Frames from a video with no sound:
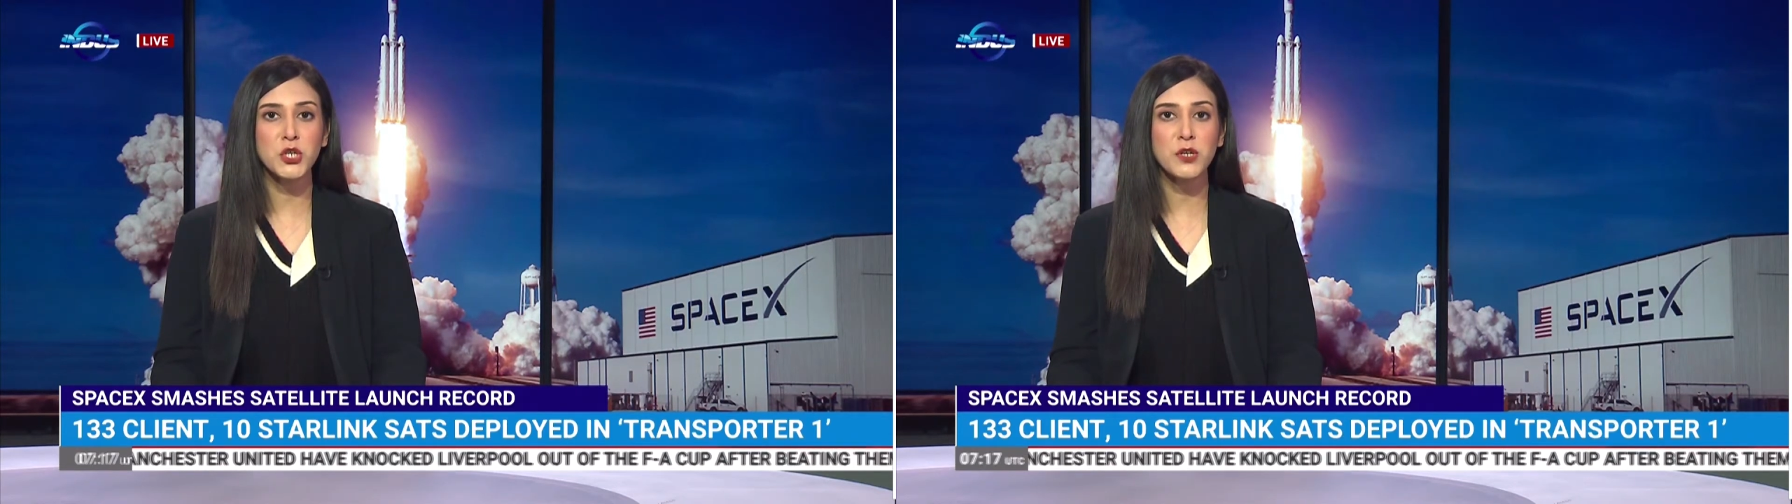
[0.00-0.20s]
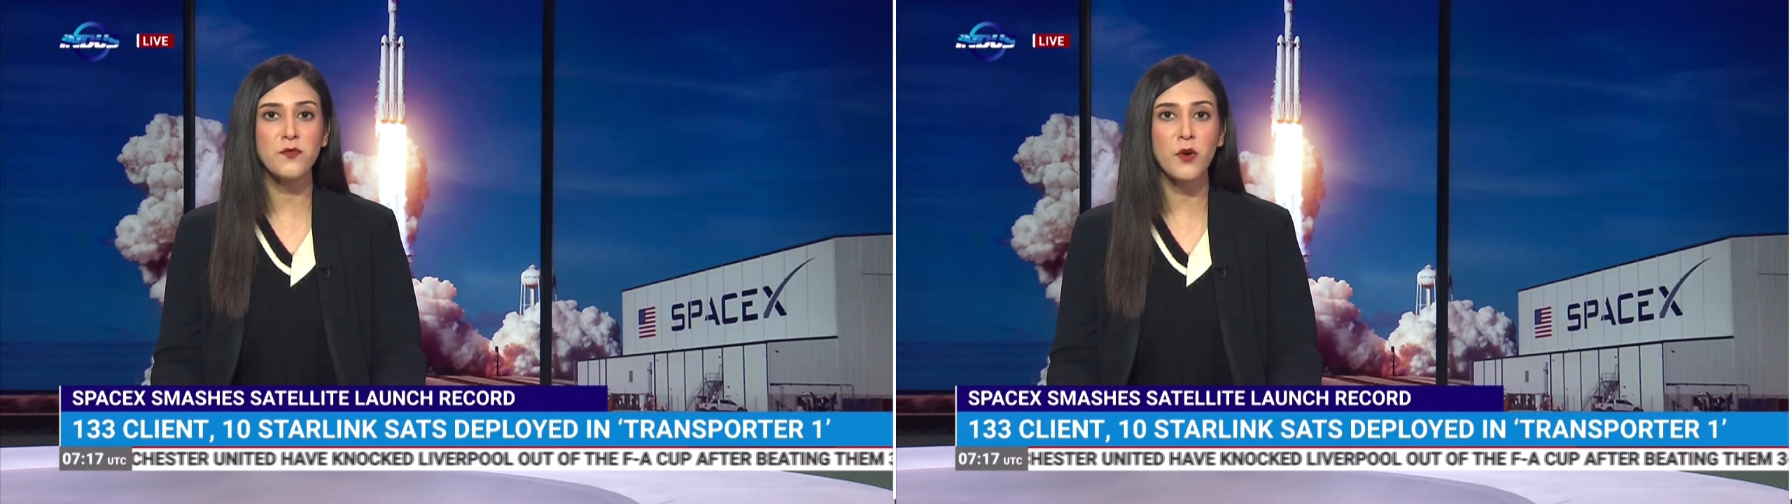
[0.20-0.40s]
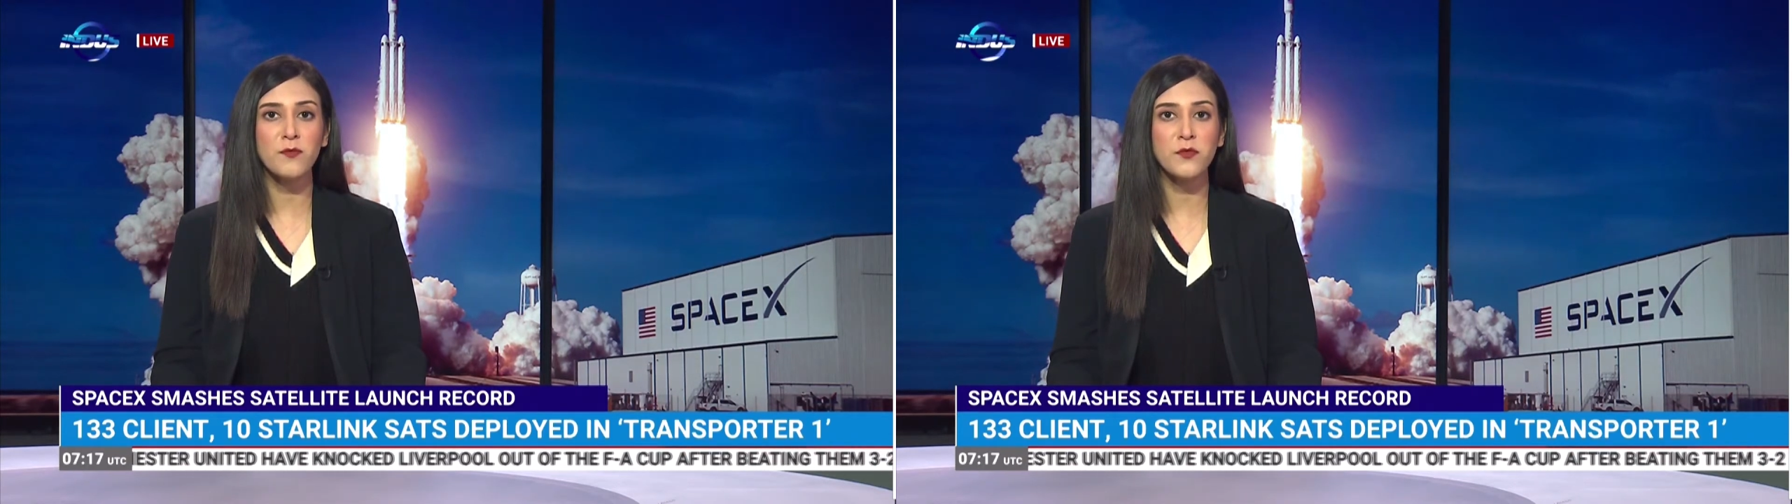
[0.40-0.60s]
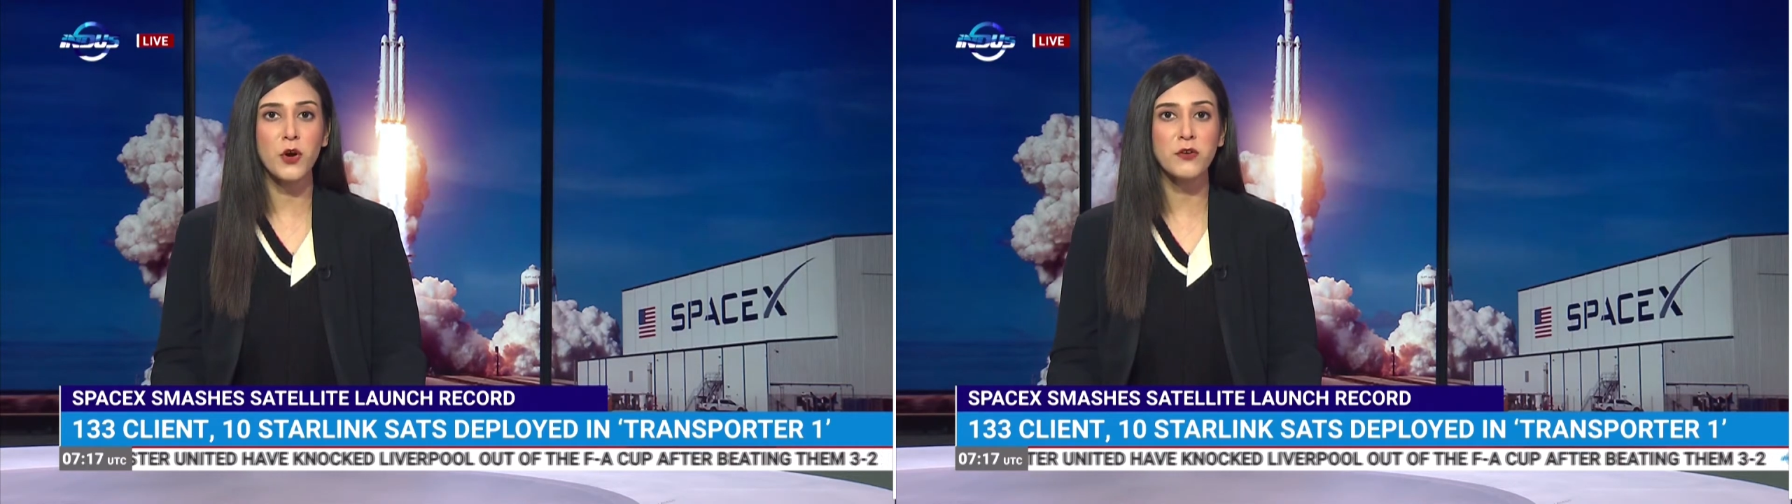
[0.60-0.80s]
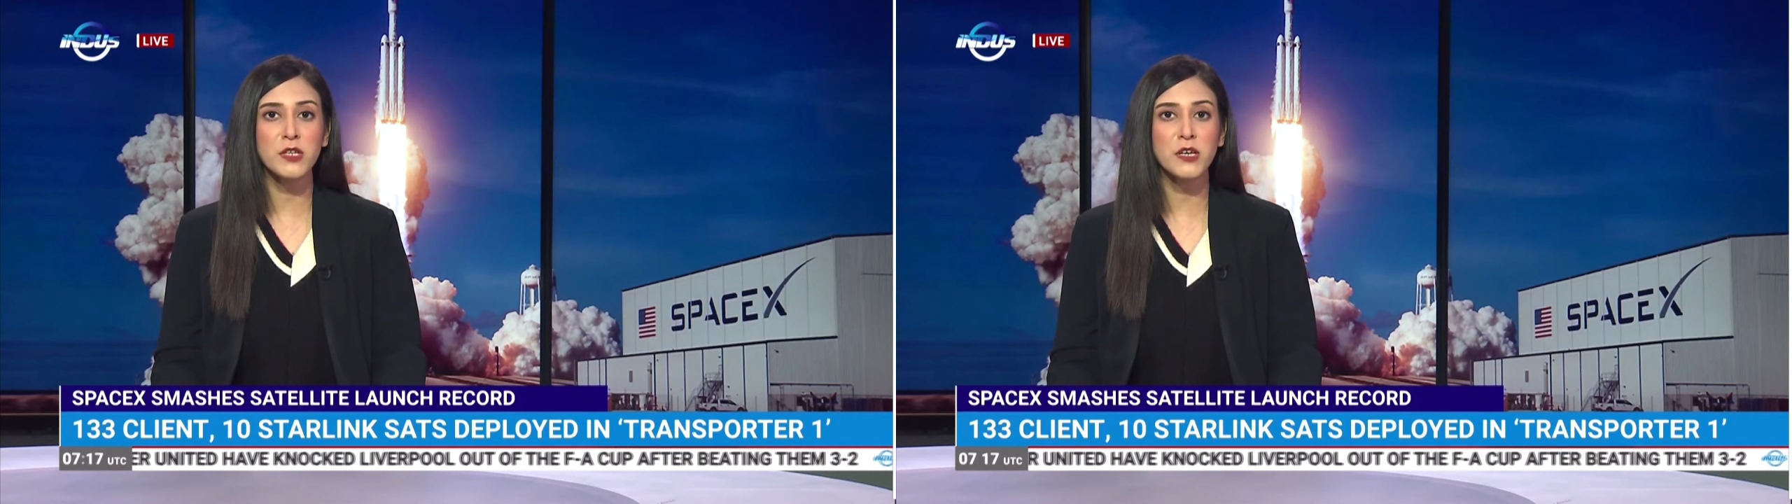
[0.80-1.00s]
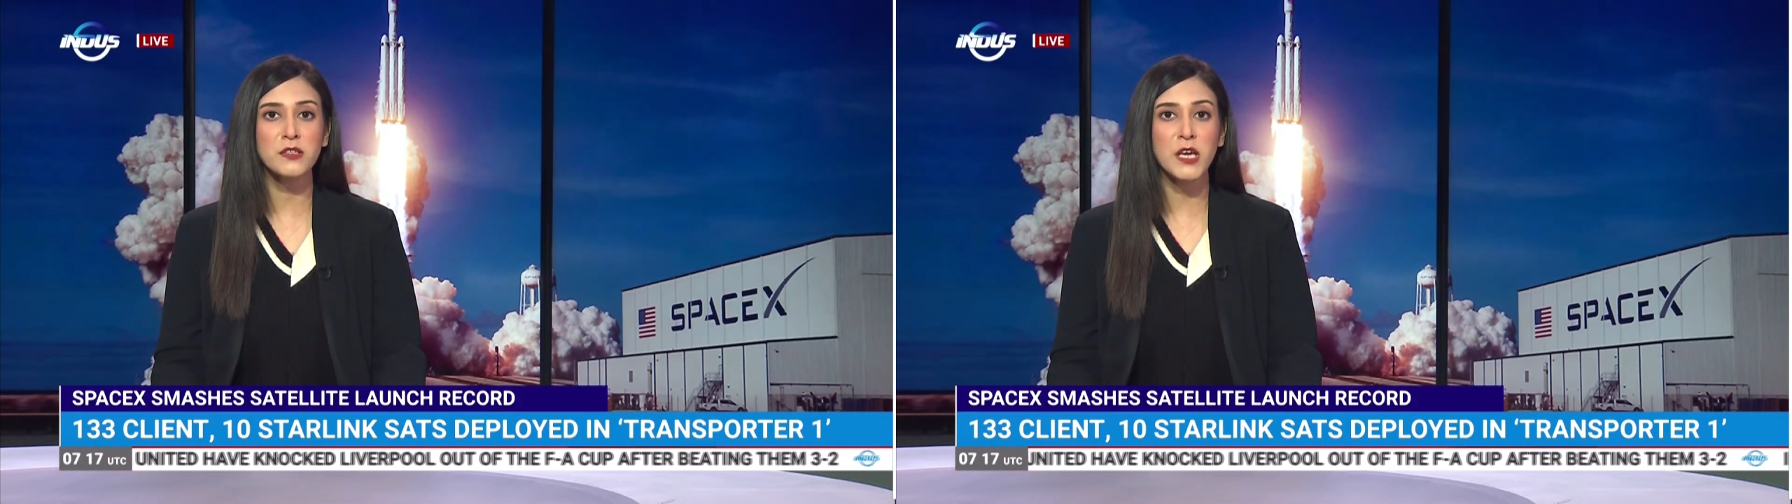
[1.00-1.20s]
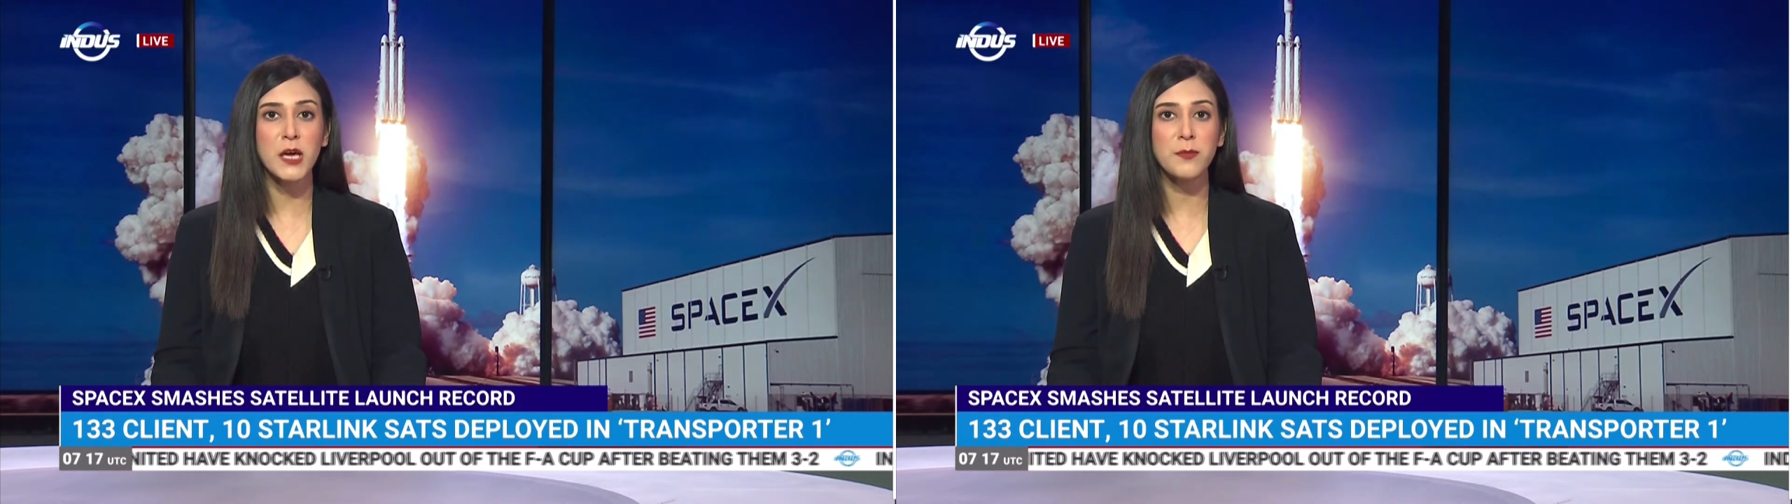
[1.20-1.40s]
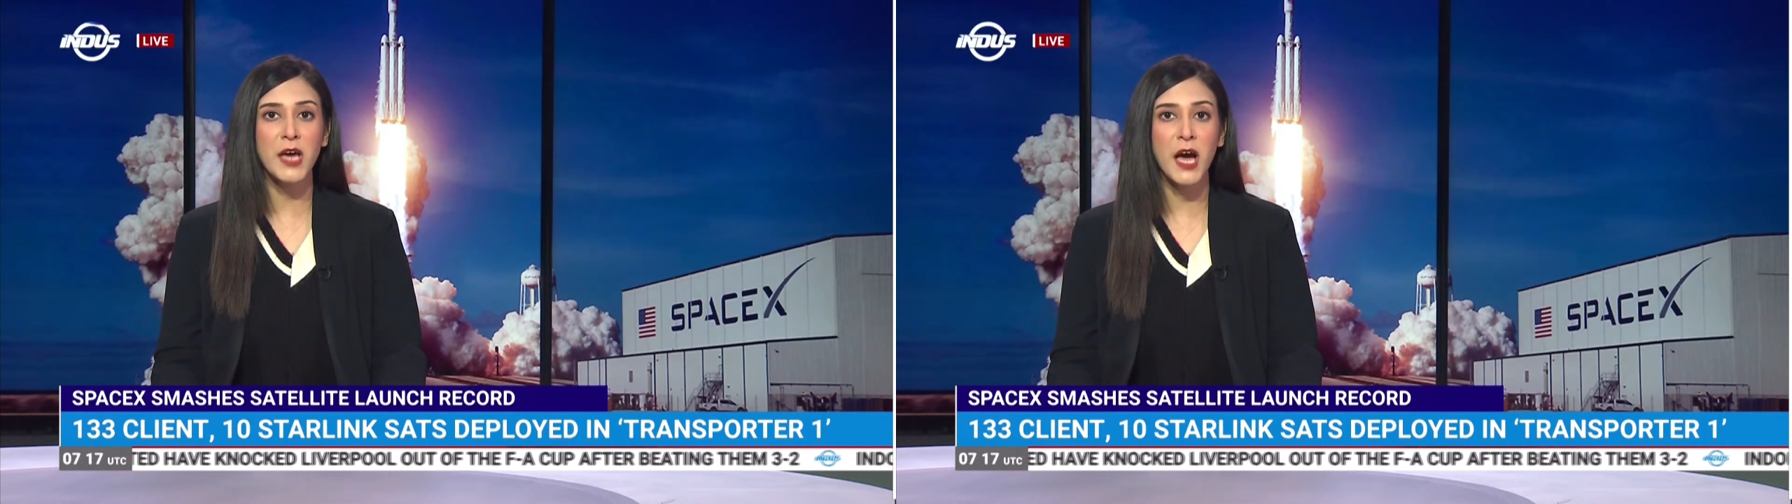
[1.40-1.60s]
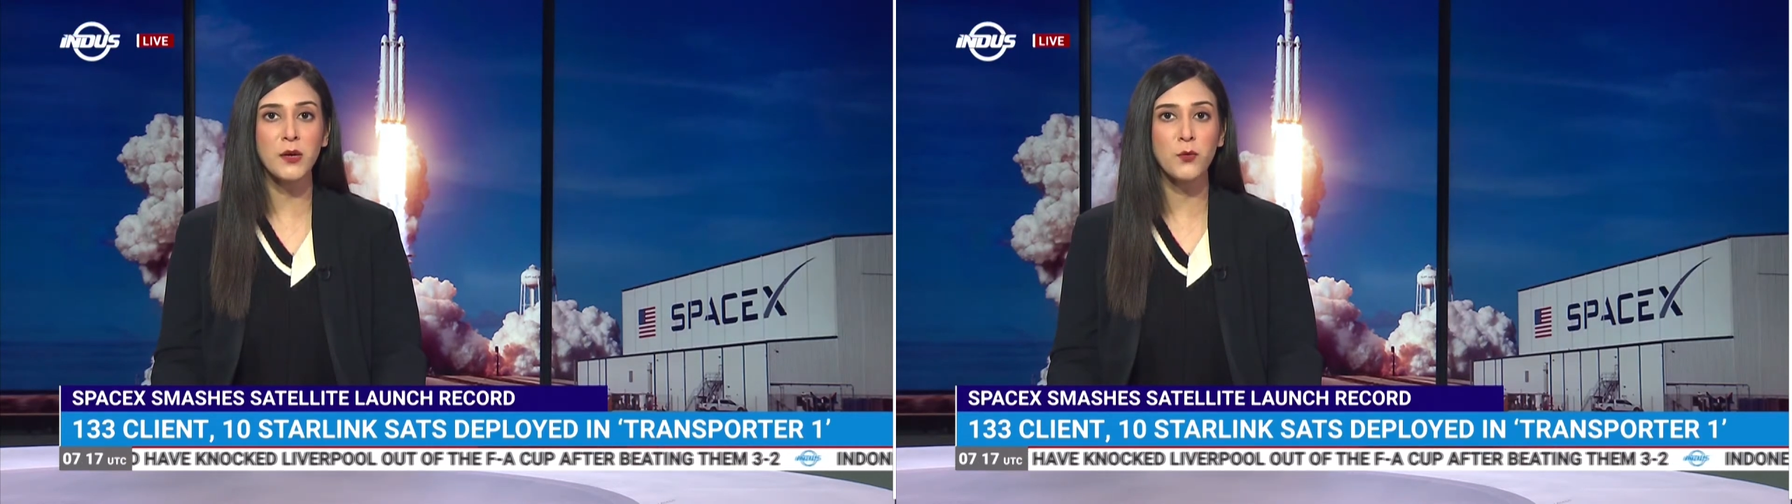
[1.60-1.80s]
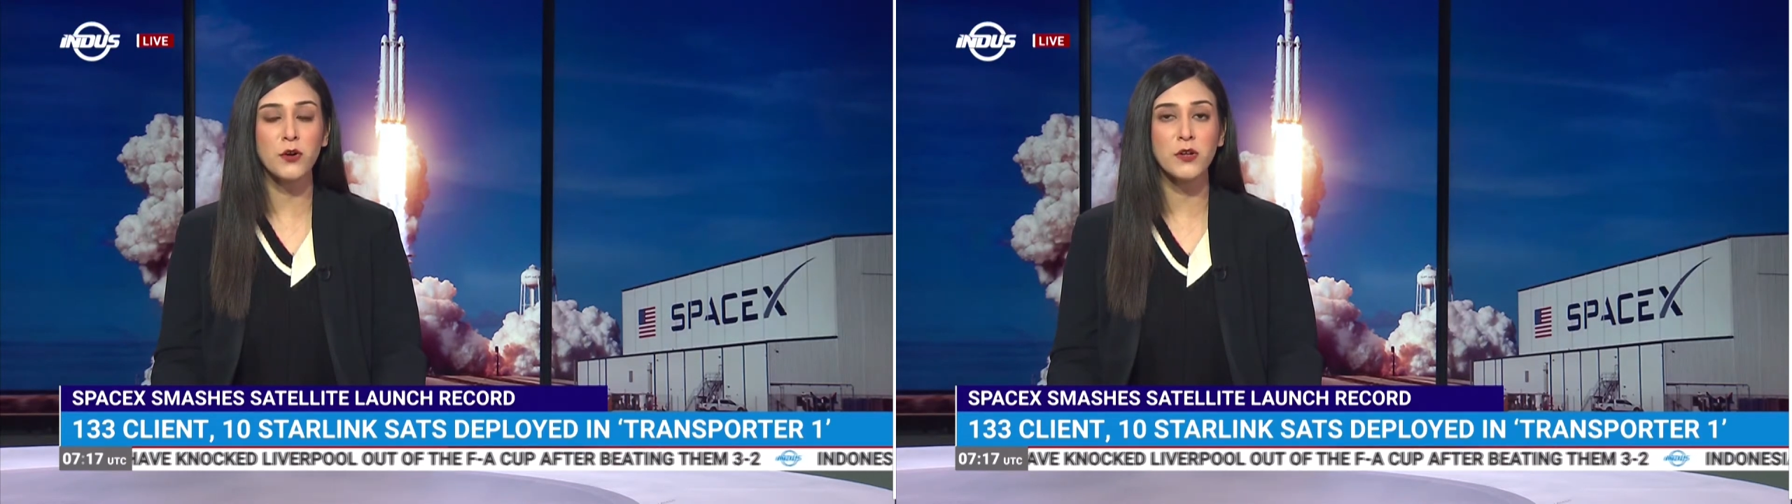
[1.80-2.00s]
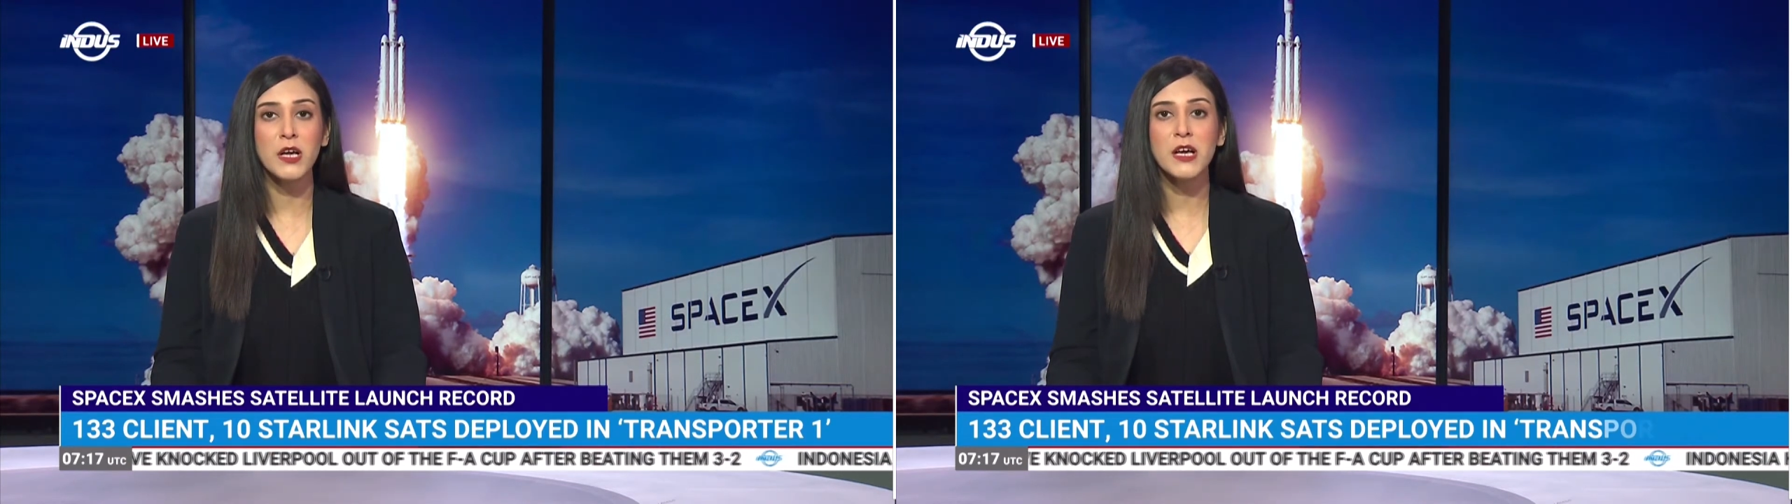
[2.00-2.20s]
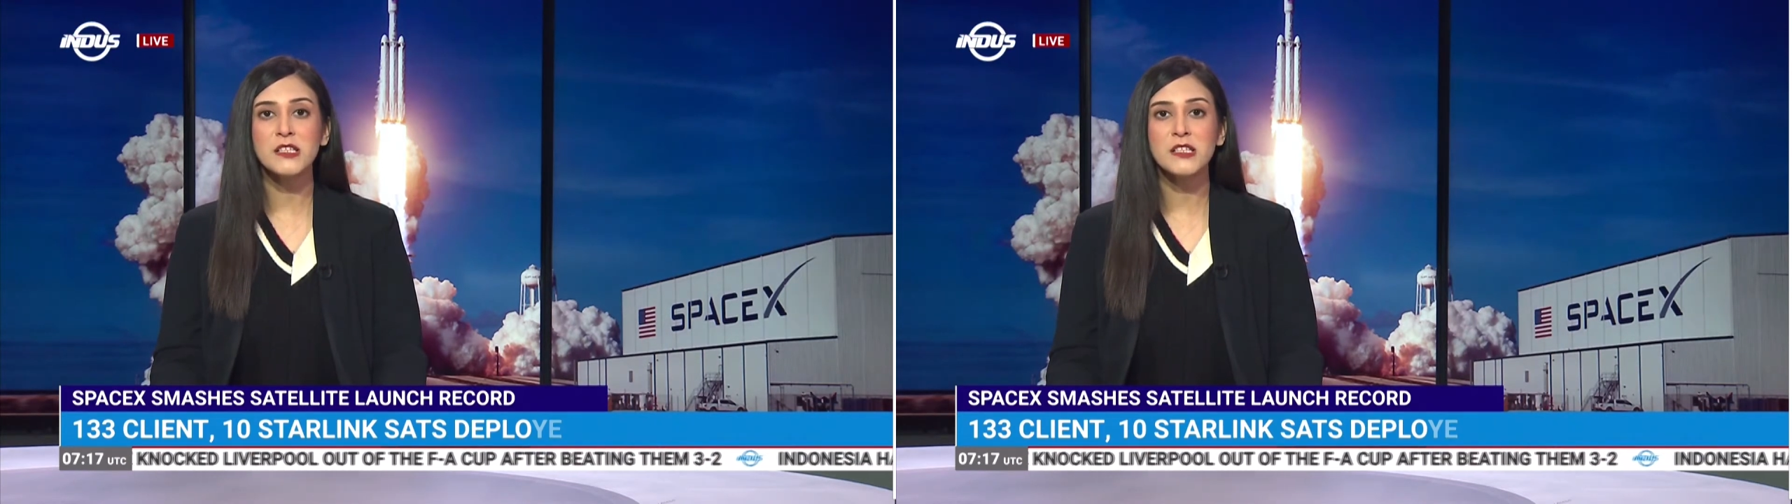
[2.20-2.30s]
mission from Florida's Cape Canaveral